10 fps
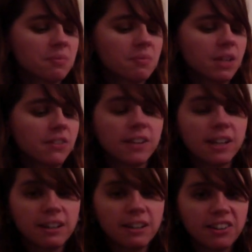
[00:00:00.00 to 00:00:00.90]
It's
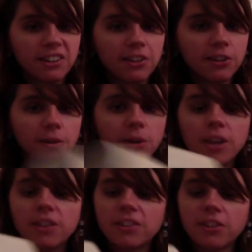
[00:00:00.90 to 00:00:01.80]
99 cents too.
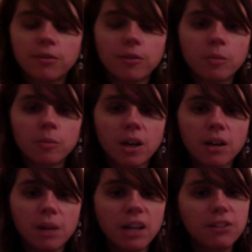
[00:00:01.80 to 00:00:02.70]
This is from,
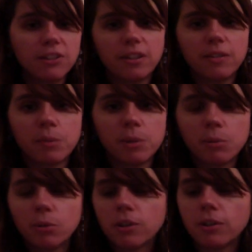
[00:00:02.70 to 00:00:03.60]
I used to live up in the
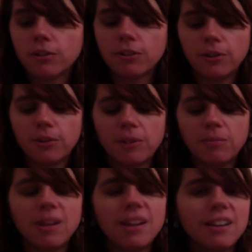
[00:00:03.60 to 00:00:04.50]
Poconos,
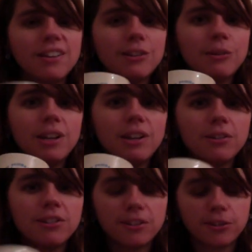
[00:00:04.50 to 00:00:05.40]
so I know
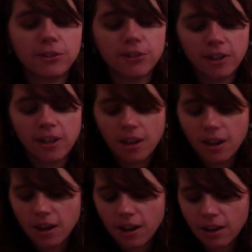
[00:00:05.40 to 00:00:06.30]
Caesars.
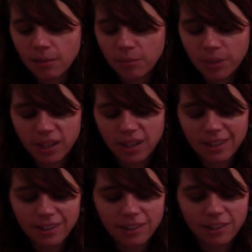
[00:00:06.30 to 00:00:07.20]
But yeah,
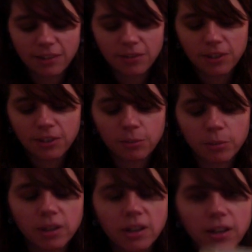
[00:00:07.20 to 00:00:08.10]
this is like a vintage
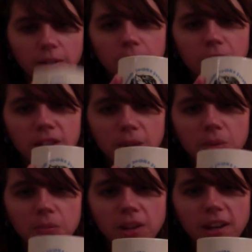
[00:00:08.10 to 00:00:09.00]
mug, kind of cool. A lot of
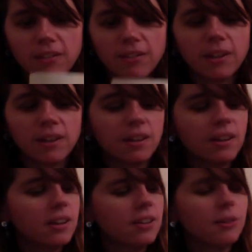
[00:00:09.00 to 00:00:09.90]
people have
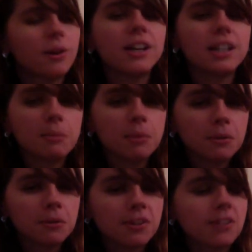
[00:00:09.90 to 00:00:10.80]
do
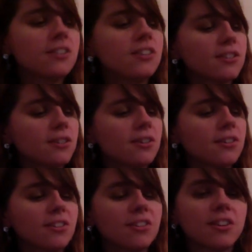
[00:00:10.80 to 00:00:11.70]
honeymoons at
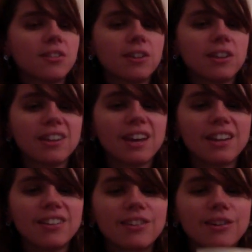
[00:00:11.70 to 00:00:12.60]
Caesars and stuff like
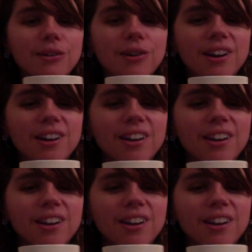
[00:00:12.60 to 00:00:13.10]
that. So I